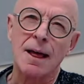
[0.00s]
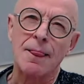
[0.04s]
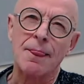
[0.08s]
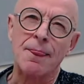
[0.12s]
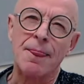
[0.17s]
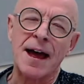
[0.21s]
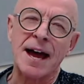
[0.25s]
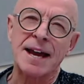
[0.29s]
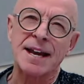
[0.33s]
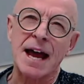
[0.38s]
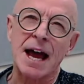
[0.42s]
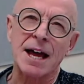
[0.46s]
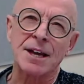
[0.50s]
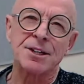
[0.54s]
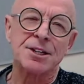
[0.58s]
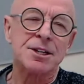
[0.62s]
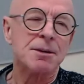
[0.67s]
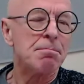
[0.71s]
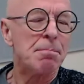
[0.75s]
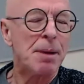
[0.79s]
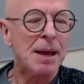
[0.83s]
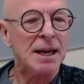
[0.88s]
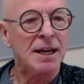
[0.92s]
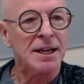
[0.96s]
that
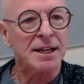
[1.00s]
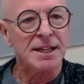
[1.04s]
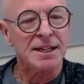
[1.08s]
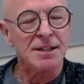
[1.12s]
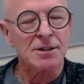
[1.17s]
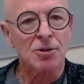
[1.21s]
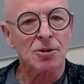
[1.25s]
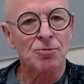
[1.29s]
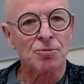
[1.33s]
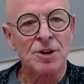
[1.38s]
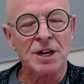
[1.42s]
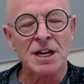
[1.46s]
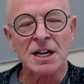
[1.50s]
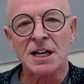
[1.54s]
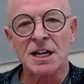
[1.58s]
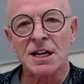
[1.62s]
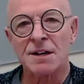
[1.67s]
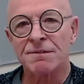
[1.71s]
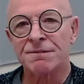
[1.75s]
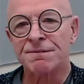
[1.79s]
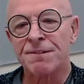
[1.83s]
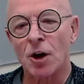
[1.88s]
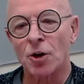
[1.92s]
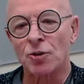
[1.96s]
underbelly, really, a
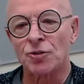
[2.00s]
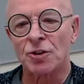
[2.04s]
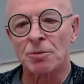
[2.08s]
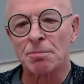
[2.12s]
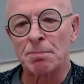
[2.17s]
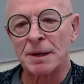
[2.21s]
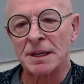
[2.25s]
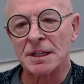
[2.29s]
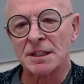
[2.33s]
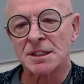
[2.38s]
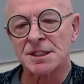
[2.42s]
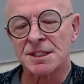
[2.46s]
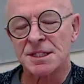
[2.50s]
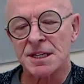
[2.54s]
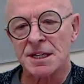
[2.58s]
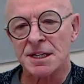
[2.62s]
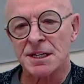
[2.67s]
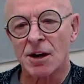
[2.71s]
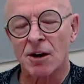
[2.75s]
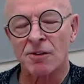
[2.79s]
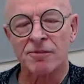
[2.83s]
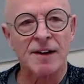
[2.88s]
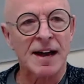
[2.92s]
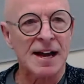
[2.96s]
vulnerability
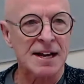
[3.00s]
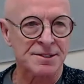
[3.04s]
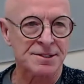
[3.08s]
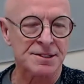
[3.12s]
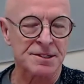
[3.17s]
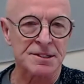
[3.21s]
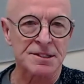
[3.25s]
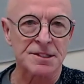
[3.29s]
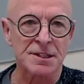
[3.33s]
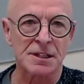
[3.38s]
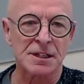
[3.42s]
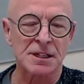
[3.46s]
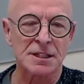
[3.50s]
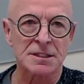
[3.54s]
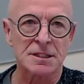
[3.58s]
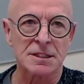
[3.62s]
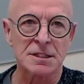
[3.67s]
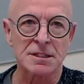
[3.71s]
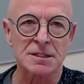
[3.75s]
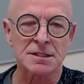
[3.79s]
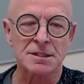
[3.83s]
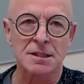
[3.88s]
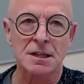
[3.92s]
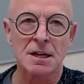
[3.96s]
of our
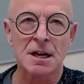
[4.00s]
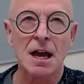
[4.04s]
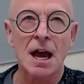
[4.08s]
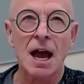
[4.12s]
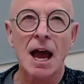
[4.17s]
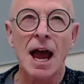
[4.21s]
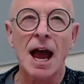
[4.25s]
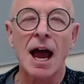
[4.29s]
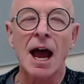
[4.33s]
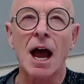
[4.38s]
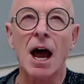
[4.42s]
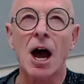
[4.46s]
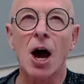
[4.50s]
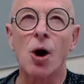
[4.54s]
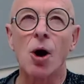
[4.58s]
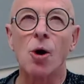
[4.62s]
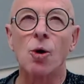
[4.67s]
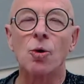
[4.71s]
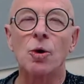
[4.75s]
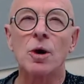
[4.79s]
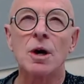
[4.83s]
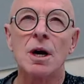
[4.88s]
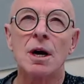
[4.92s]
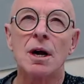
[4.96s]
societies,
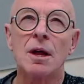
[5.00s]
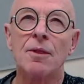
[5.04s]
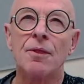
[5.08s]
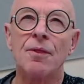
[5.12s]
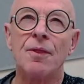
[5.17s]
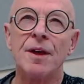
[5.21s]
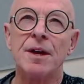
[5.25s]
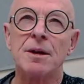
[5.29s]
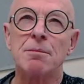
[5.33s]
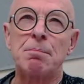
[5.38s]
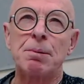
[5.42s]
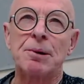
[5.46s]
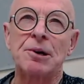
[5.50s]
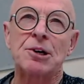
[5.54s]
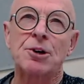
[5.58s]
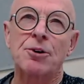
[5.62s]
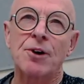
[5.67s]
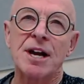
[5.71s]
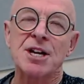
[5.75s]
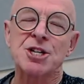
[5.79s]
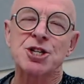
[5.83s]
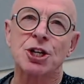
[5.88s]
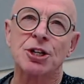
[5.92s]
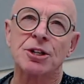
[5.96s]
how the
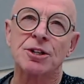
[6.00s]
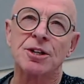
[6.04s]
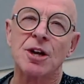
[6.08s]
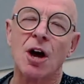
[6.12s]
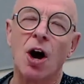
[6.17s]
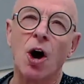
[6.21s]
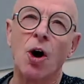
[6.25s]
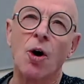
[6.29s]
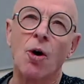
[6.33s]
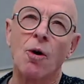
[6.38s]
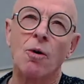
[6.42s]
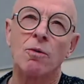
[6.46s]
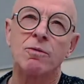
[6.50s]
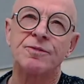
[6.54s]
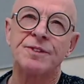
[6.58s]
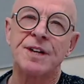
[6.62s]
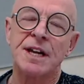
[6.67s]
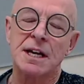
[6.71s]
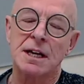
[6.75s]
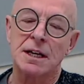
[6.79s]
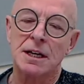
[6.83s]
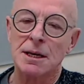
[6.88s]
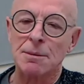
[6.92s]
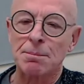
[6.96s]
progression of
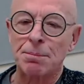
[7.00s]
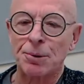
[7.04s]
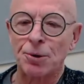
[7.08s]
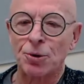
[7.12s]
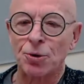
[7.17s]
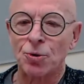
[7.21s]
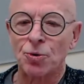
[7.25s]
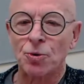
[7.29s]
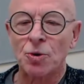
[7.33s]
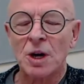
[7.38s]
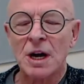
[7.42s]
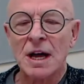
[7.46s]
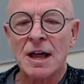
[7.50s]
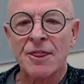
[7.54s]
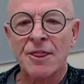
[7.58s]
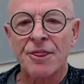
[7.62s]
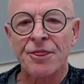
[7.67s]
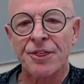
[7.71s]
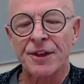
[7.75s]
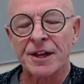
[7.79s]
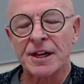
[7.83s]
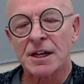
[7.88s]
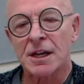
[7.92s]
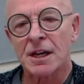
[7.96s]
neoliberal
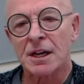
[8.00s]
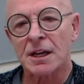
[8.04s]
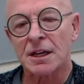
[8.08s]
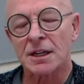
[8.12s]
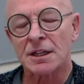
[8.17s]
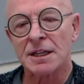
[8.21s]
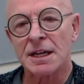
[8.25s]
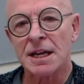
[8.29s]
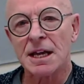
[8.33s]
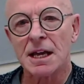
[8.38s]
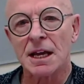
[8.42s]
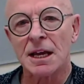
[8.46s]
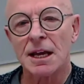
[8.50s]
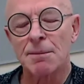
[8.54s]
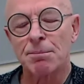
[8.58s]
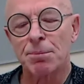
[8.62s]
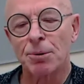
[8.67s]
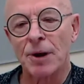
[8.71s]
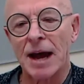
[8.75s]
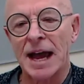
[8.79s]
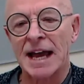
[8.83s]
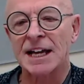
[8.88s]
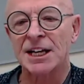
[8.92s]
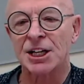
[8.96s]
thinking and neoliberal
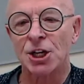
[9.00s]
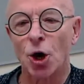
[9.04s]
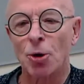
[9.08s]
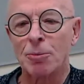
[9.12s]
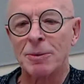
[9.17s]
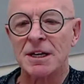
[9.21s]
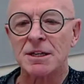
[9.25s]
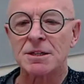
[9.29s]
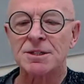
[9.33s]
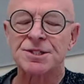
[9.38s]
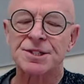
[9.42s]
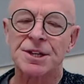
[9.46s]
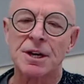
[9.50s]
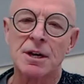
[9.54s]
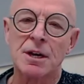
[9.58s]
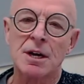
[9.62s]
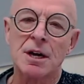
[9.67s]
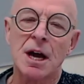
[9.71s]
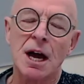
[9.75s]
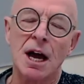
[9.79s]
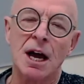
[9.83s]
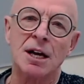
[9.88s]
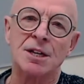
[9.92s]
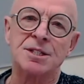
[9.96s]
economics
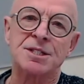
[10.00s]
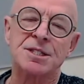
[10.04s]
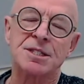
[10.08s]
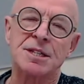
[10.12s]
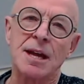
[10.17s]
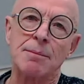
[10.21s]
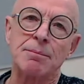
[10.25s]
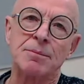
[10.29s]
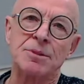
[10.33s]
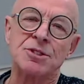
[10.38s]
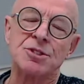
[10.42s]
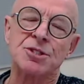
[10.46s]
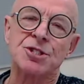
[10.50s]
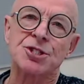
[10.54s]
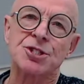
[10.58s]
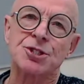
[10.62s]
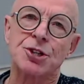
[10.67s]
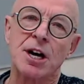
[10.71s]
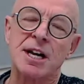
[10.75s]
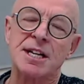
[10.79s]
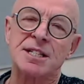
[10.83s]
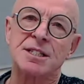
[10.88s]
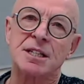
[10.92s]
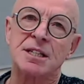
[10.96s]
has
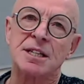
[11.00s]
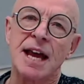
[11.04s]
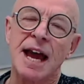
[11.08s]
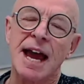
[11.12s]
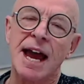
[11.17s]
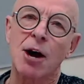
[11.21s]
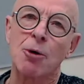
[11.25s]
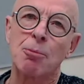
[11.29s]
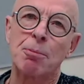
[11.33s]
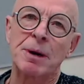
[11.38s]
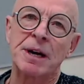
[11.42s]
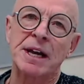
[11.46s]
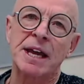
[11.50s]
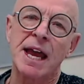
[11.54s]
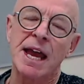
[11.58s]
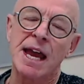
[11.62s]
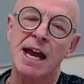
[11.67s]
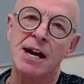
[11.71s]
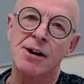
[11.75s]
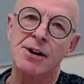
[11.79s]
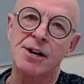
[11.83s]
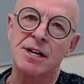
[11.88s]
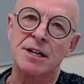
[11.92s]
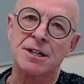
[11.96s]
demonstrated how
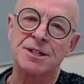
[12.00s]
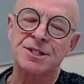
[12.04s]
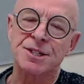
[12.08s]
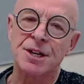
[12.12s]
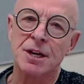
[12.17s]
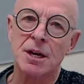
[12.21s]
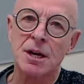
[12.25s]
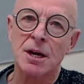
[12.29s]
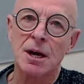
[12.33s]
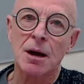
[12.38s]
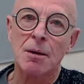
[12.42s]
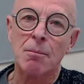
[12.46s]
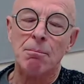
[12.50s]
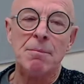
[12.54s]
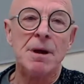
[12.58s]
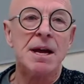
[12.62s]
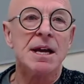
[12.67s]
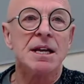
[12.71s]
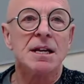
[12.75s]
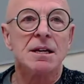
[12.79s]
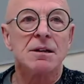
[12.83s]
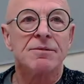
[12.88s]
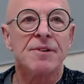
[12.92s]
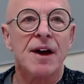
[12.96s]
precarious
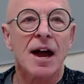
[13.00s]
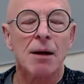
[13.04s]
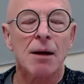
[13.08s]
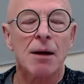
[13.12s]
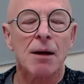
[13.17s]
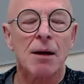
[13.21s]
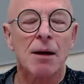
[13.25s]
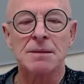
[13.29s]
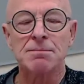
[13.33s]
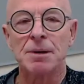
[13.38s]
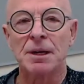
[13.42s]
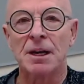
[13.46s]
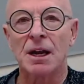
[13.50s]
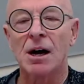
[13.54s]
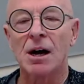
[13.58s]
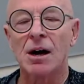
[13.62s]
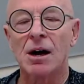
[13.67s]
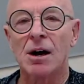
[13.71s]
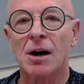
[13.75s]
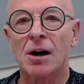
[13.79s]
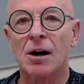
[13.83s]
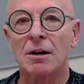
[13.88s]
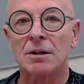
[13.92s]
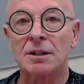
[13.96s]
many of our people
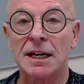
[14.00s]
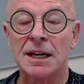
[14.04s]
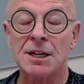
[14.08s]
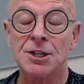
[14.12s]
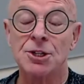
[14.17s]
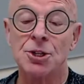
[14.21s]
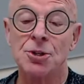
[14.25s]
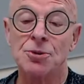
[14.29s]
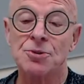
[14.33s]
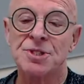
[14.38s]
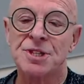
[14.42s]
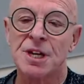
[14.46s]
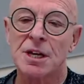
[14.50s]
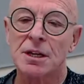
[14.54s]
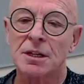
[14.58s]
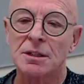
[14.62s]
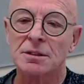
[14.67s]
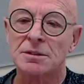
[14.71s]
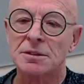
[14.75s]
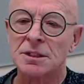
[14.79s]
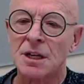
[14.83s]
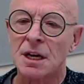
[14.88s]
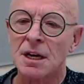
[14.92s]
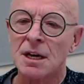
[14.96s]
are. In New
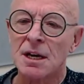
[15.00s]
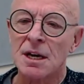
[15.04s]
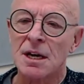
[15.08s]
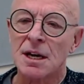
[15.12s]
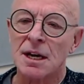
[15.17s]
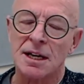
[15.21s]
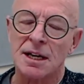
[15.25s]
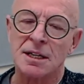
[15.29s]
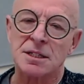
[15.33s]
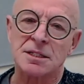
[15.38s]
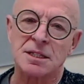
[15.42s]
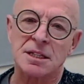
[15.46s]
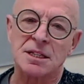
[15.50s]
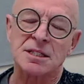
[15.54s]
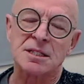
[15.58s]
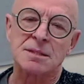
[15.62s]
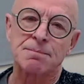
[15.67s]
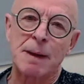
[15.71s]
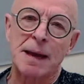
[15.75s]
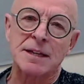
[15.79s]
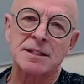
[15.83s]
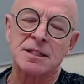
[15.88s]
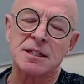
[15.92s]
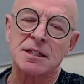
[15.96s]
Zealand, it's
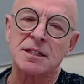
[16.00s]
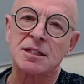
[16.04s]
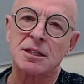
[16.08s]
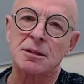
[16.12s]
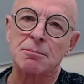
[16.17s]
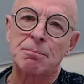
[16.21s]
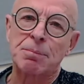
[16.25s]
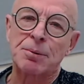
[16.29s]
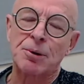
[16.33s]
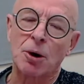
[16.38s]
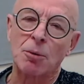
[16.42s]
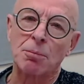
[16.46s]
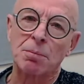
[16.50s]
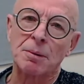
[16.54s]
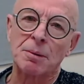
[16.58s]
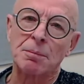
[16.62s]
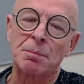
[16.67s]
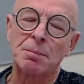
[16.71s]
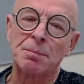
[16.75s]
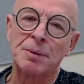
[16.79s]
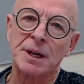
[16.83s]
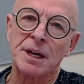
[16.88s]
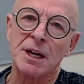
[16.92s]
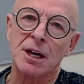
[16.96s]
expected that
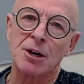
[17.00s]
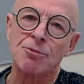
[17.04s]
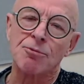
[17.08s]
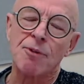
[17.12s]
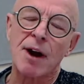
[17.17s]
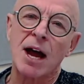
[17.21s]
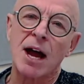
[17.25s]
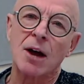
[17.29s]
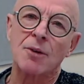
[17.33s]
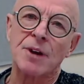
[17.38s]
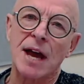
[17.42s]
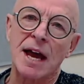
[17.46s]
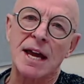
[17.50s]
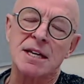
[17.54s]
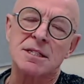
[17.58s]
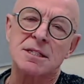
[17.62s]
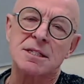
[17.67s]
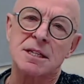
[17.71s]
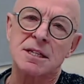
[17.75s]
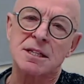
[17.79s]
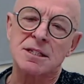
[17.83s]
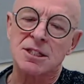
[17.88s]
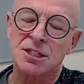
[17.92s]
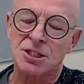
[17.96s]
probably around
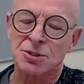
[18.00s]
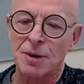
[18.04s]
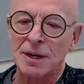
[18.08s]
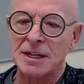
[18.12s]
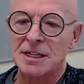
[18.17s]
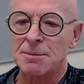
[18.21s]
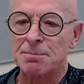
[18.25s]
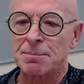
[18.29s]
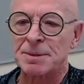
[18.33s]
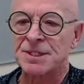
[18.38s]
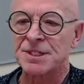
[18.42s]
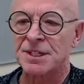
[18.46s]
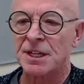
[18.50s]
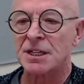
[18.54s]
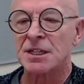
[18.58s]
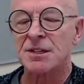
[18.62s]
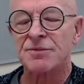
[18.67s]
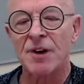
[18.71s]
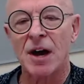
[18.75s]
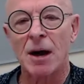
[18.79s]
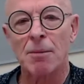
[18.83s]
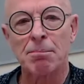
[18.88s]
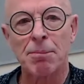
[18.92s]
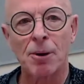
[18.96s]
18 to 20% of
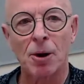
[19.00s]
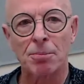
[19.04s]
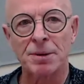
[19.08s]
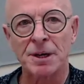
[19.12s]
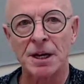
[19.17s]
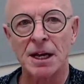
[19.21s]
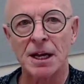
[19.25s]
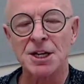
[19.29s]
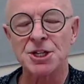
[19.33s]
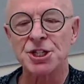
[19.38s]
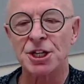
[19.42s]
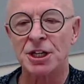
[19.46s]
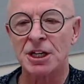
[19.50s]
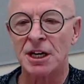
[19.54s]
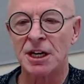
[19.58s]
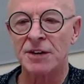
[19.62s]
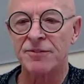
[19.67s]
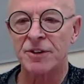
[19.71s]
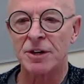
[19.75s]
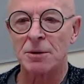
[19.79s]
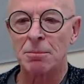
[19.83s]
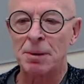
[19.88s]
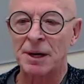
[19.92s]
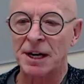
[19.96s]
our population live
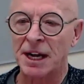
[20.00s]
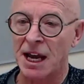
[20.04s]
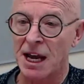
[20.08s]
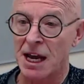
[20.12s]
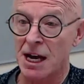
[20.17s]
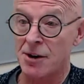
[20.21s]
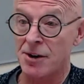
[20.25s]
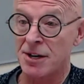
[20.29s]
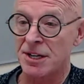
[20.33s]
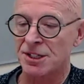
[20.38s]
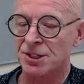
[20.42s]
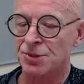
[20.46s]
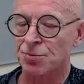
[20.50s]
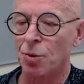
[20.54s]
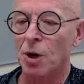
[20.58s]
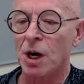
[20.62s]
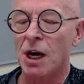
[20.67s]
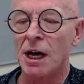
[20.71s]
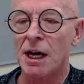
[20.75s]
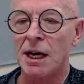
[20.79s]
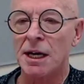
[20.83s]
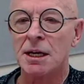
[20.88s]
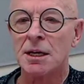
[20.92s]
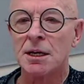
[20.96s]
in a precarious
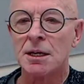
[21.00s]
way.